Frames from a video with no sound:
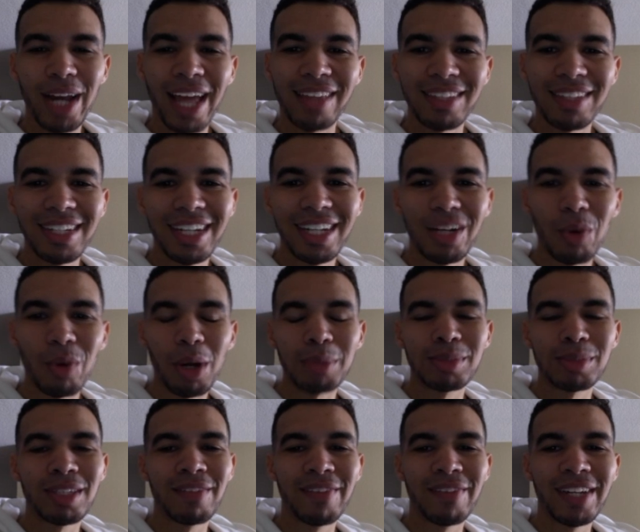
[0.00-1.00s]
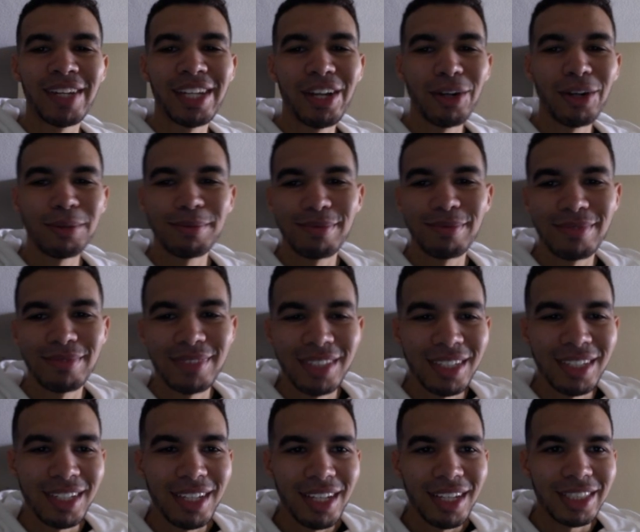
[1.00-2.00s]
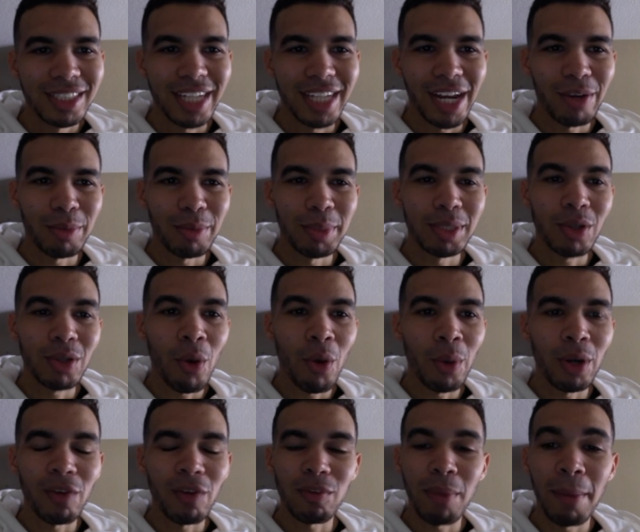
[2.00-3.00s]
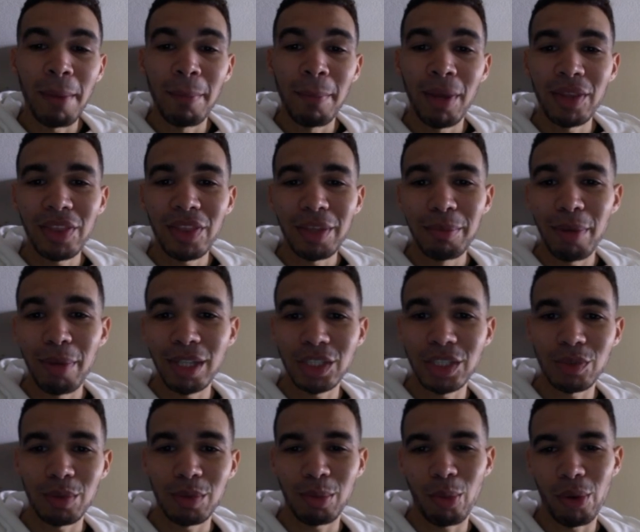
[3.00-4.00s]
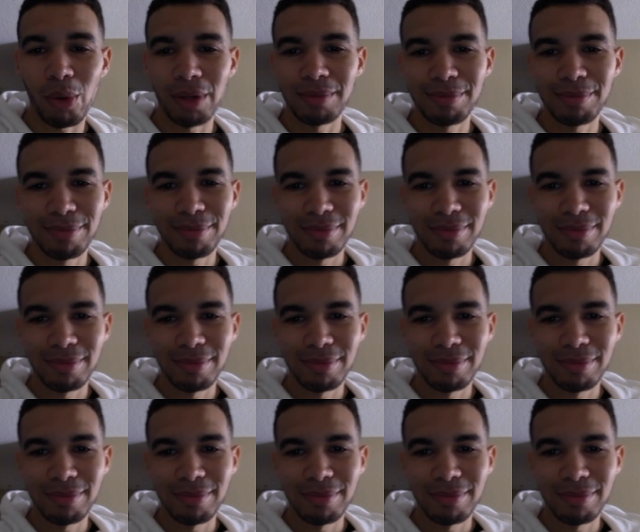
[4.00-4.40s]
In here, welcome to the video. Today we're going to be going over my monthly budget report.